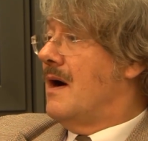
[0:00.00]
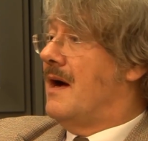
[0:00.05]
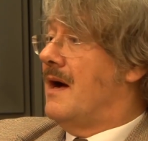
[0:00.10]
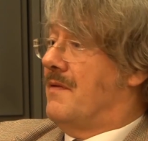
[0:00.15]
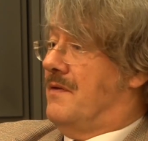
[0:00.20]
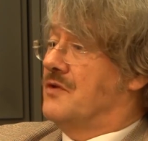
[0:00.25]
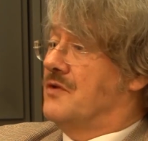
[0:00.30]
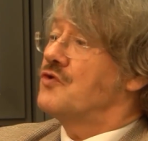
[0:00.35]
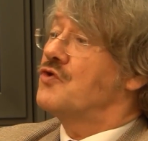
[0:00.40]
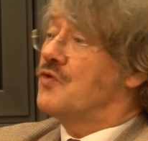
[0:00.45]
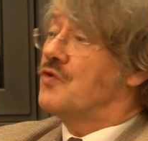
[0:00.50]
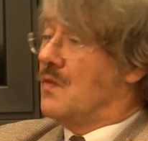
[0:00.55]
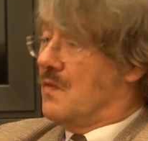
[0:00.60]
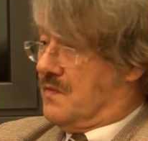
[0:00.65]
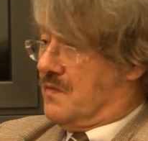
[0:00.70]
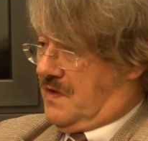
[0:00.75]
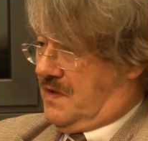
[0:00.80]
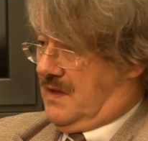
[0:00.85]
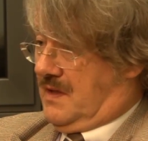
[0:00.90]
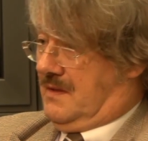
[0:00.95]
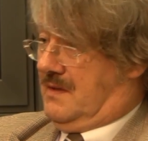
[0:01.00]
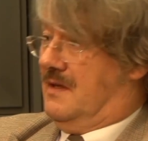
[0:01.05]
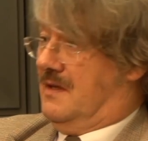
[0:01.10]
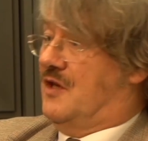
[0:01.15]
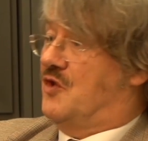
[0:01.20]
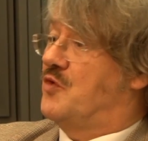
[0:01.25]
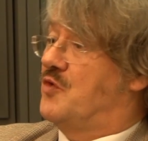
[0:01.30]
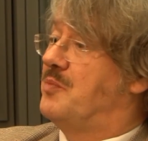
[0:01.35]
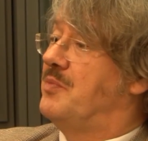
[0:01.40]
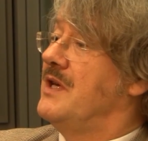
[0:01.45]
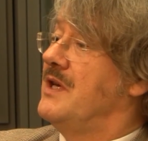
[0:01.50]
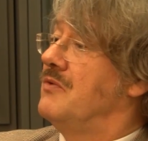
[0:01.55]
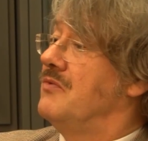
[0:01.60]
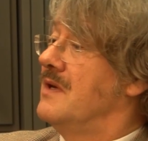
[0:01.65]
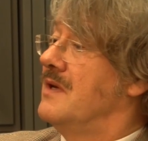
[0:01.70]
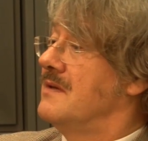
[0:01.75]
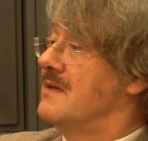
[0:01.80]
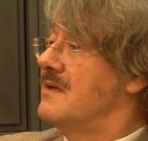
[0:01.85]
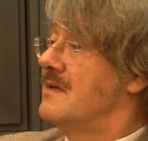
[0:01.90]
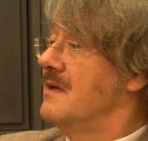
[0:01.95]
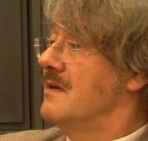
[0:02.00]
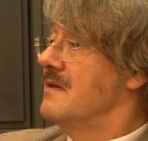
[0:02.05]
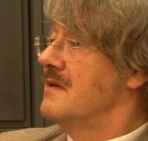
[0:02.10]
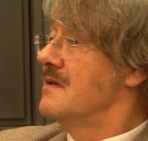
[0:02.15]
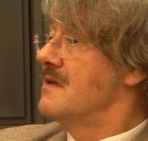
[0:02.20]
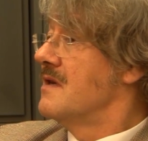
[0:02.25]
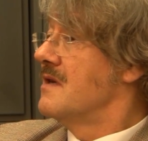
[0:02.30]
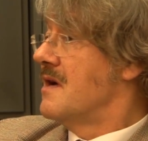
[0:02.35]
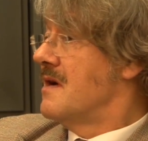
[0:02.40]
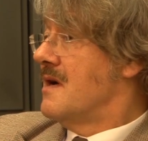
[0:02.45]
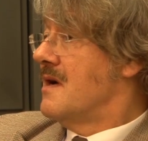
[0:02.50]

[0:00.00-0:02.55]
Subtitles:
other sources, experiences